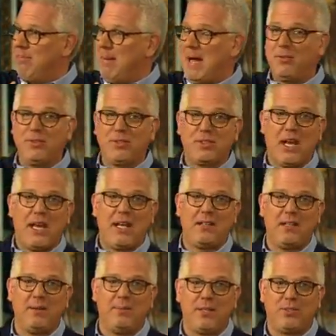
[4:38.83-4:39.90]
mountainside a
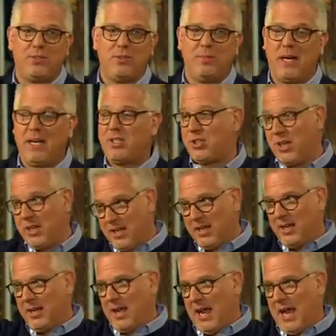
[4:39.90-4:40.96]
little bit too much.
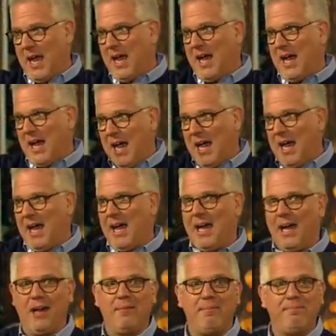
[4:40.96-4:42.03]
Ha
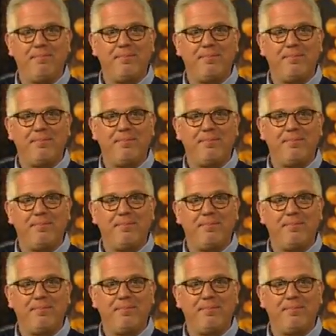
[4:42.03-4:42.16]
ha!